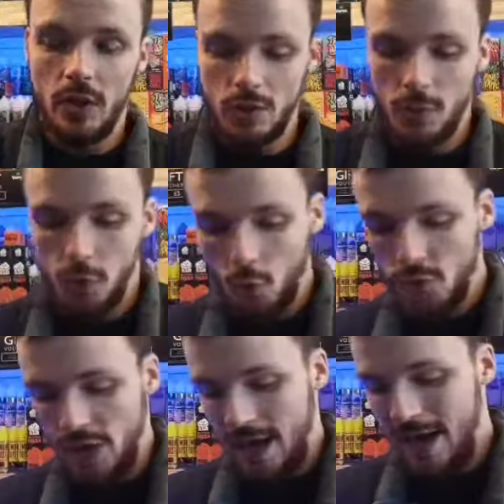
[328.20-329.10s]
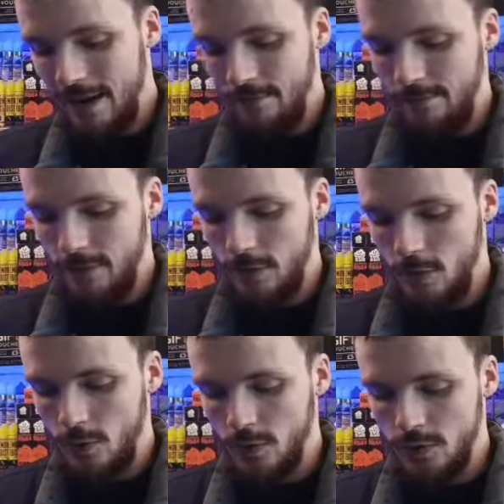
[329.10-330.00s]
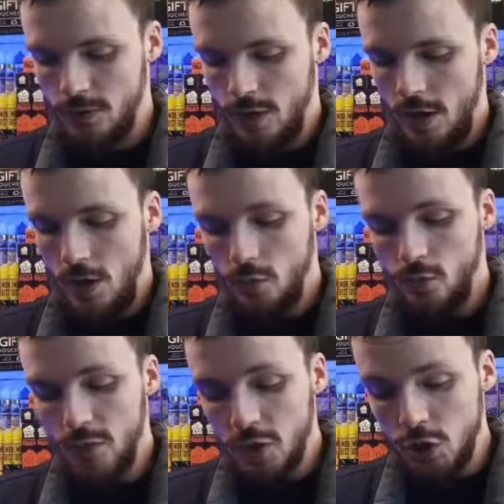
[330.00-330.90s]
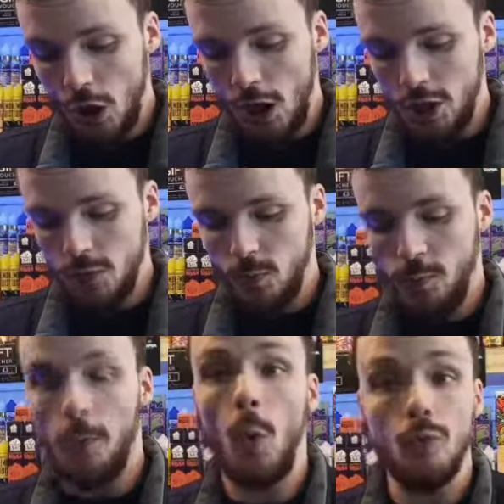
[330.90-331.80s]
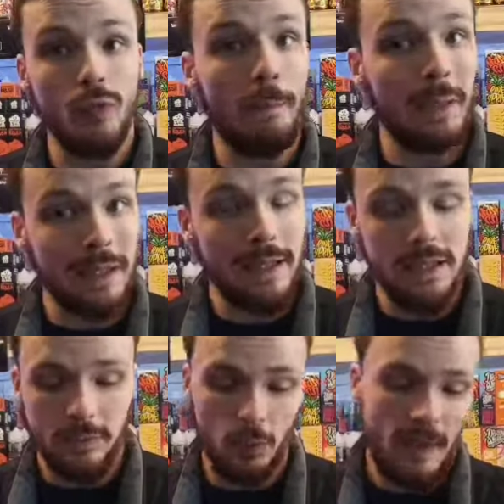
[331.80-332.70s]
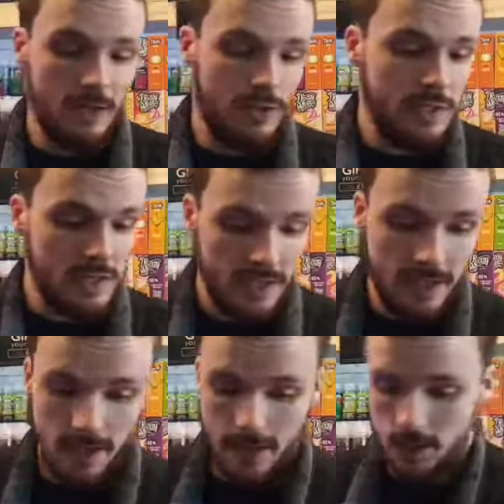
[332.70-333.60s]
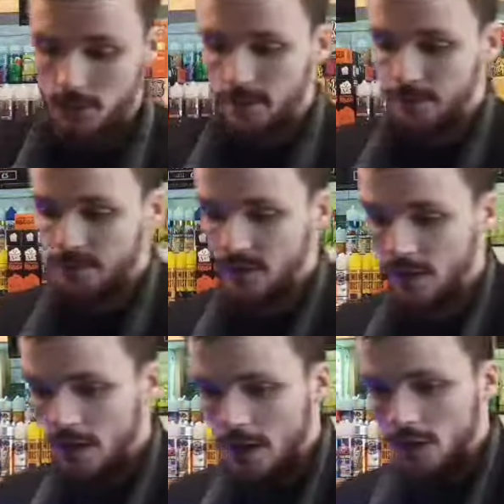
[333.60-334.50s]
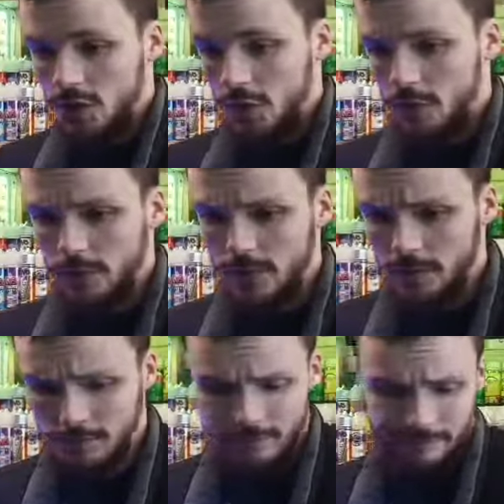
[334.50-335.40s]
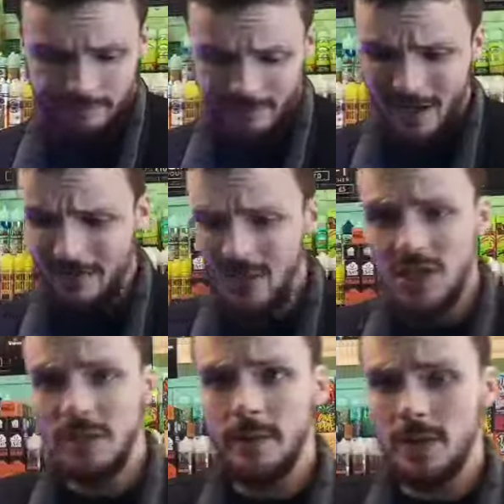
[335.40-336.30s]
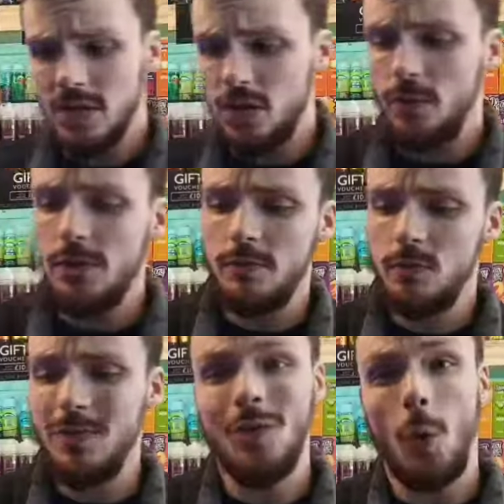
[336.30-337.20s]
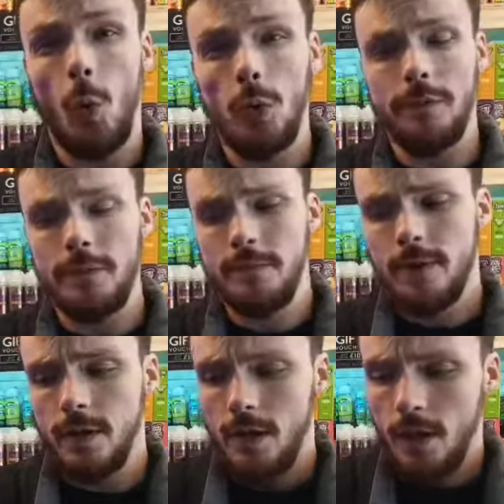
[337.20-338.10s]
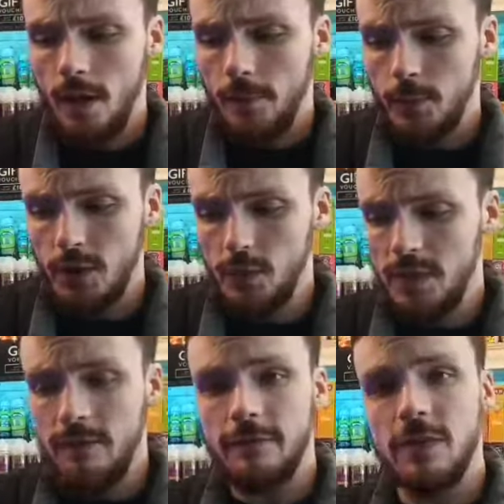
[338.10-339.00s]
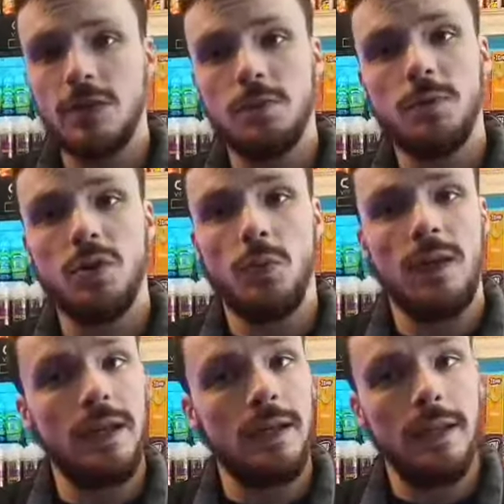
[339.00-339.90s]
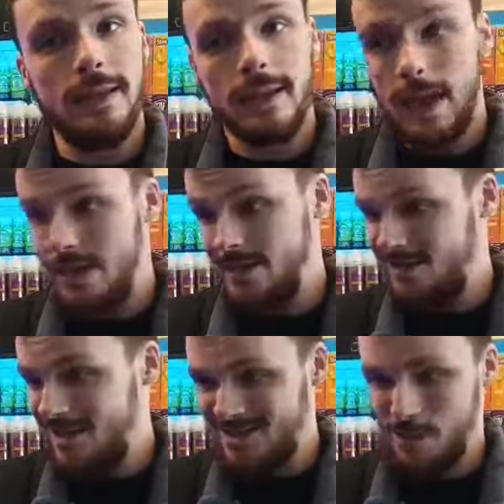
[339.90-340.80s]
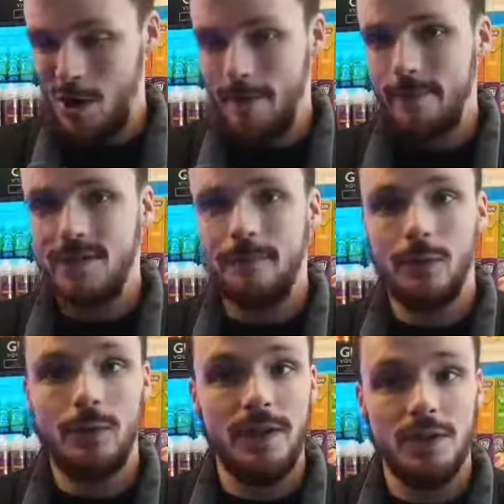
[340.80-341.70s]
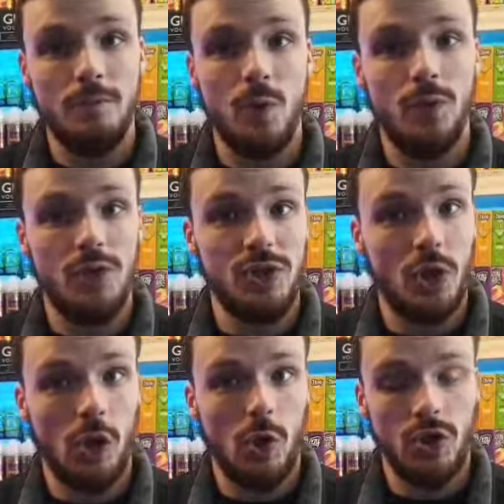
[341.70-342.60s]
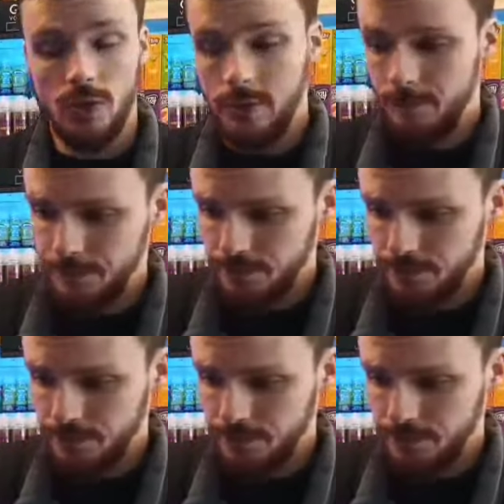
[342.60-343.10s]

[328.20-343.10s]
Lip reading: So it does have those rechargeable but replaceable batteries in there as well. So a very similar situation between all of them, but the only differences between the, as a prime example, the Asmodus Colossal